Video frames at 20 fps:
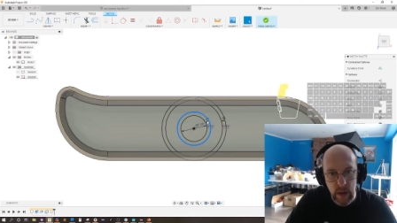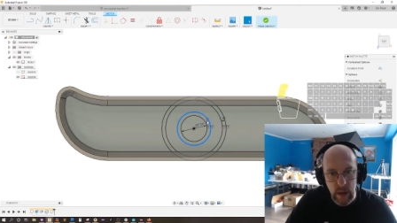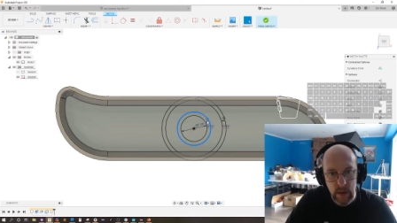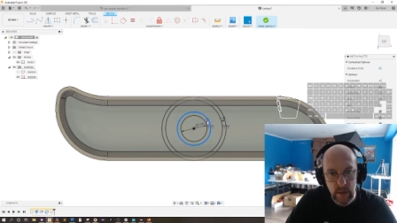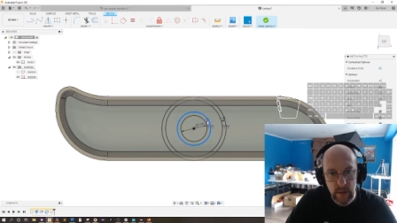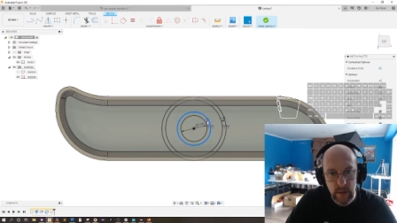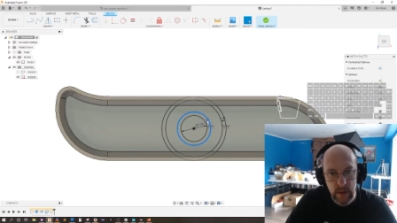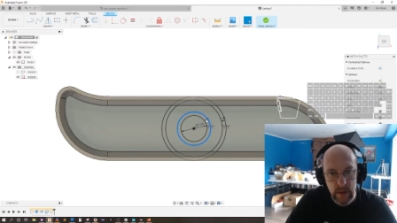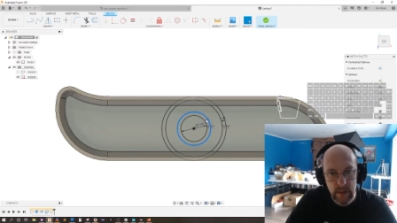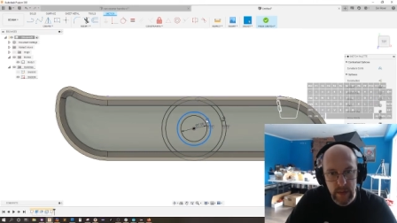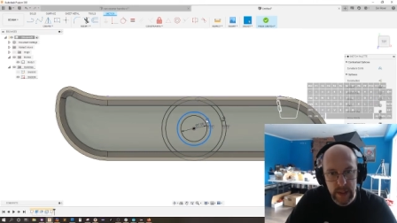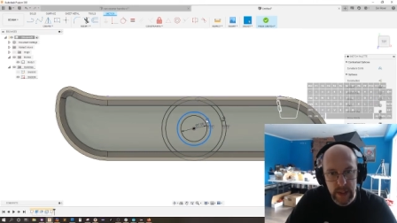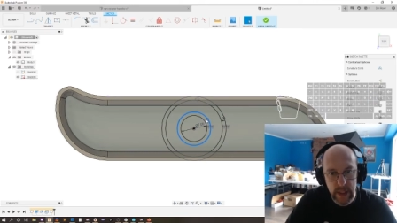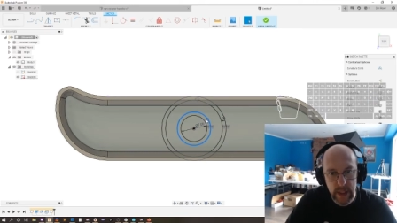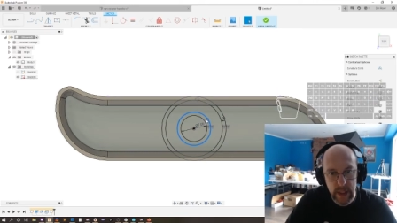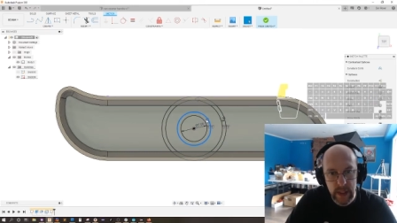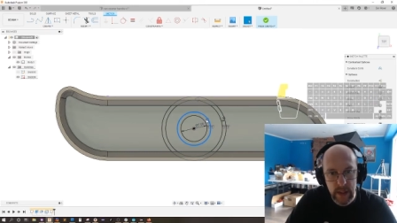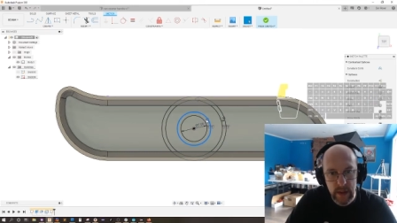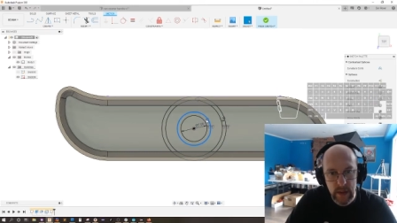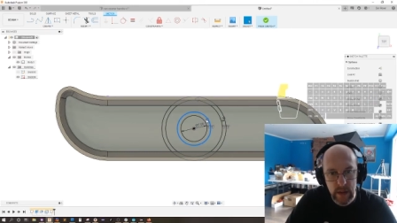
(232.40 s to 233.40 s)
I want to make
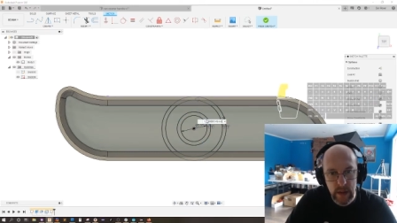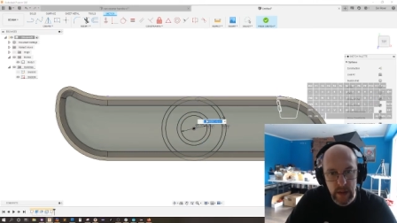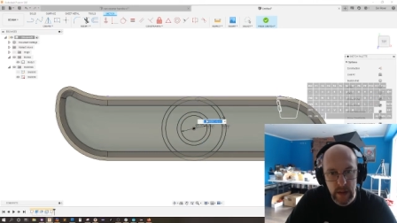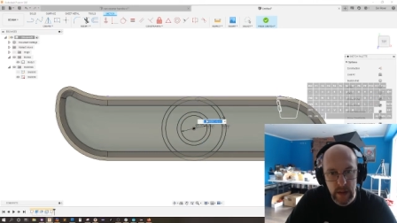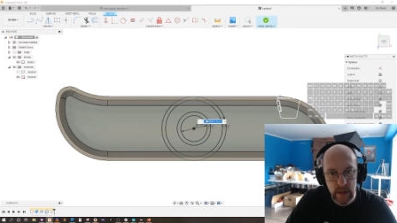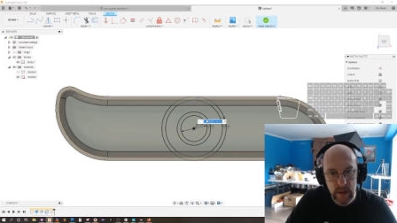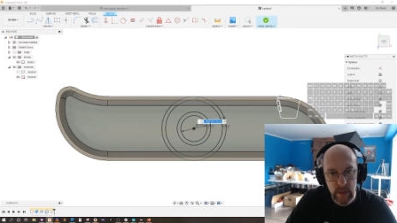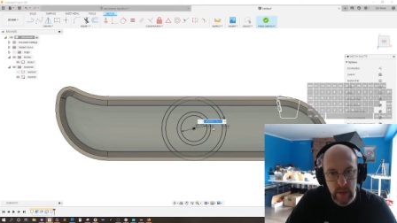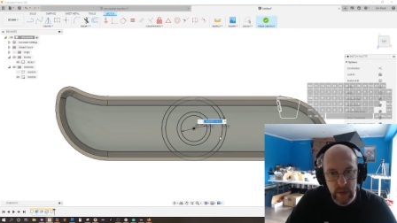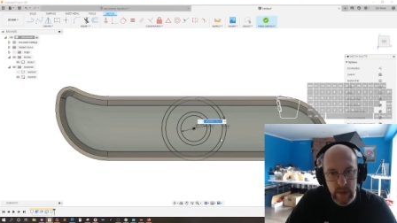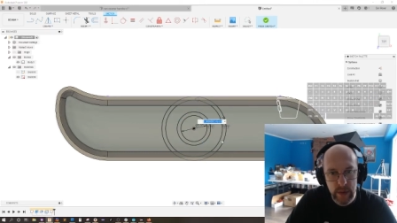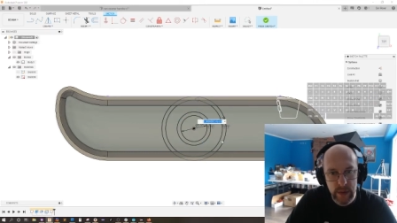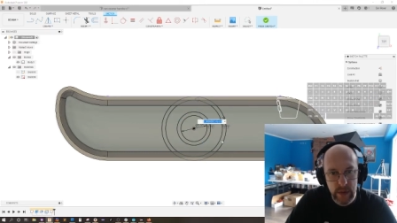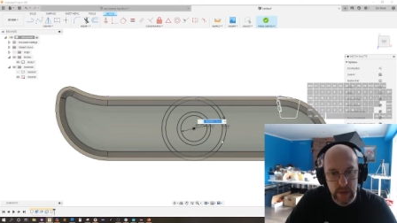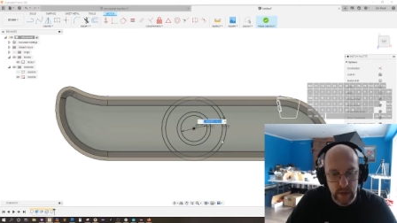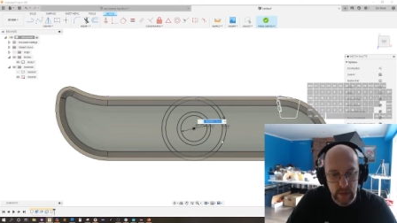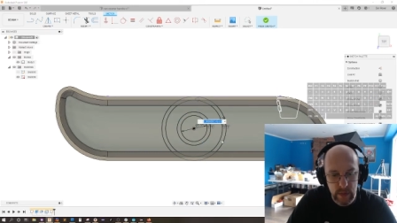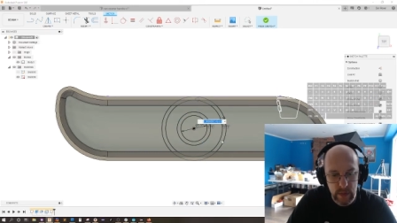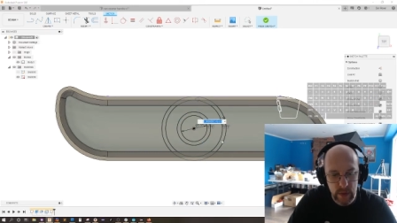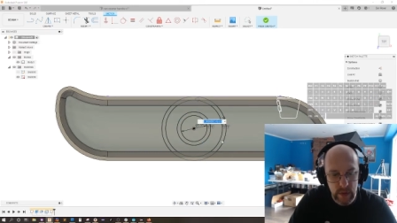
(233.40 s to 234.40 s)
that a little more
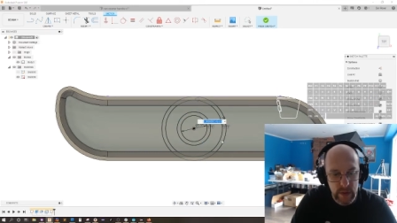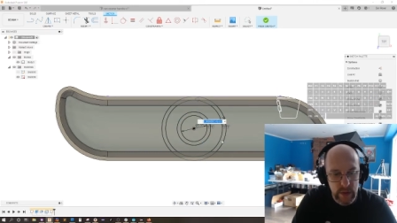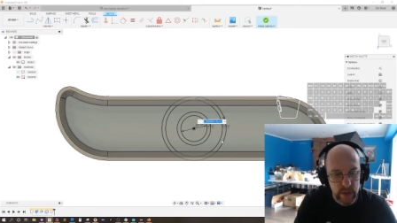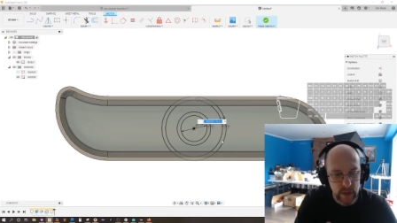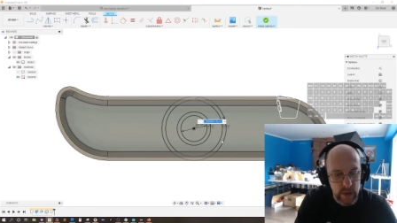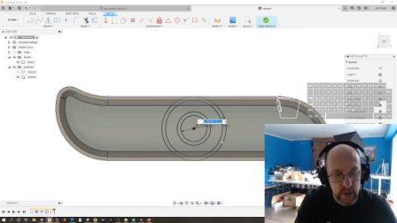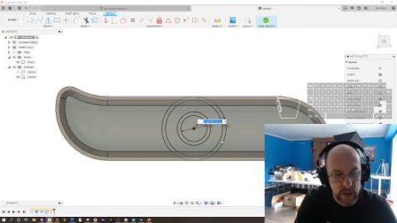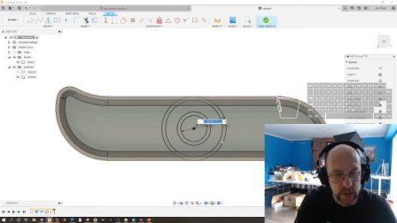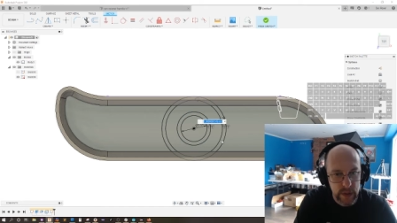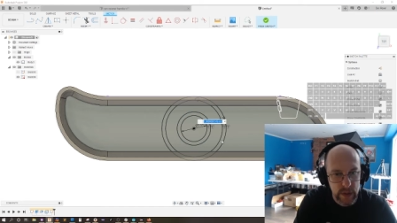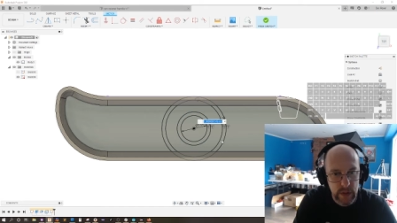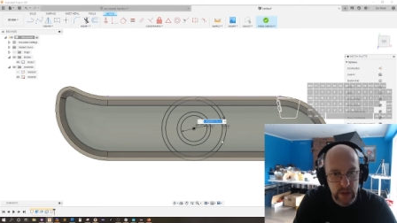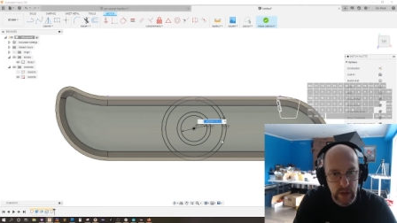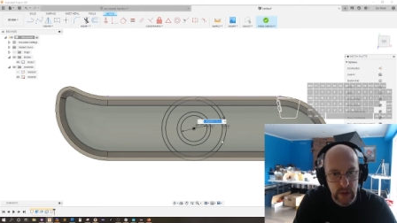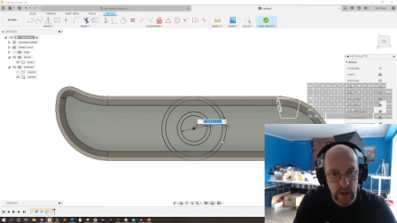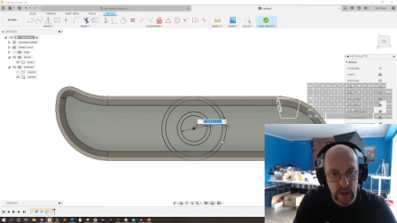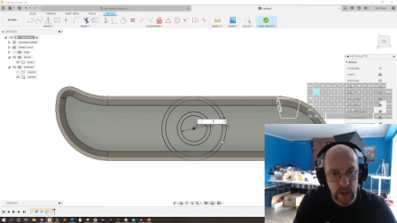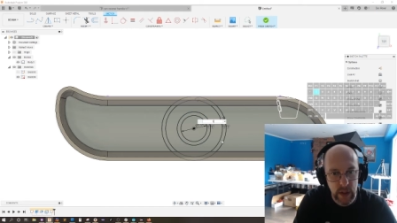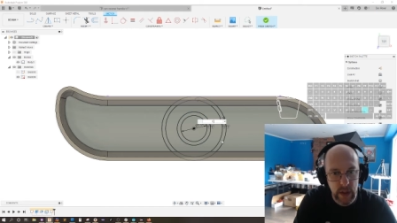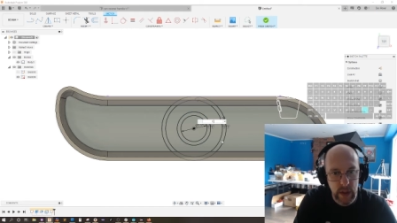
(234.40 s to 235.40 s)
durable, so let's
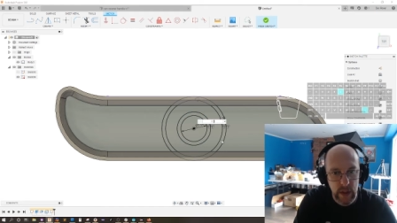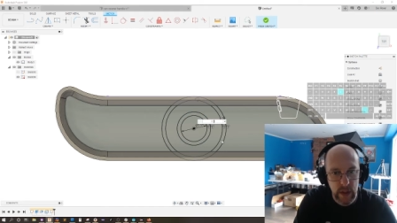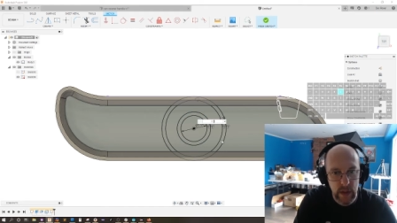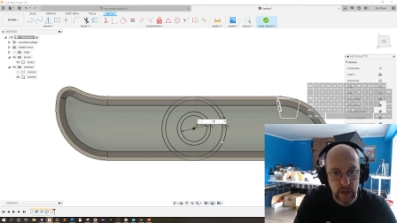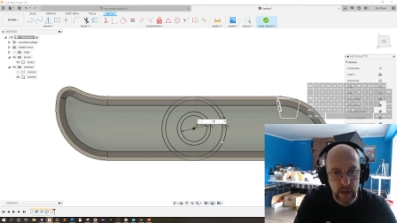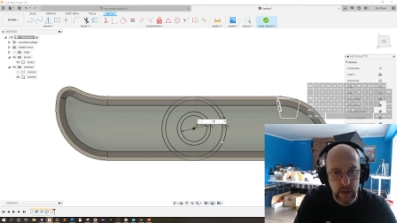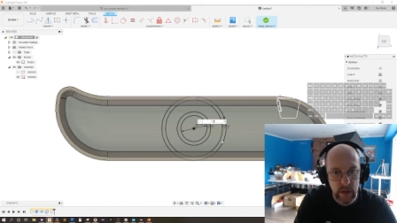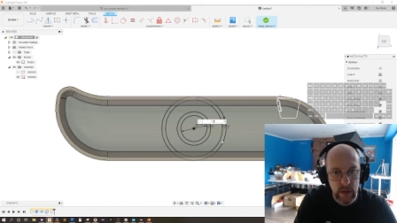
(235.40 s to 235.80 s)
try...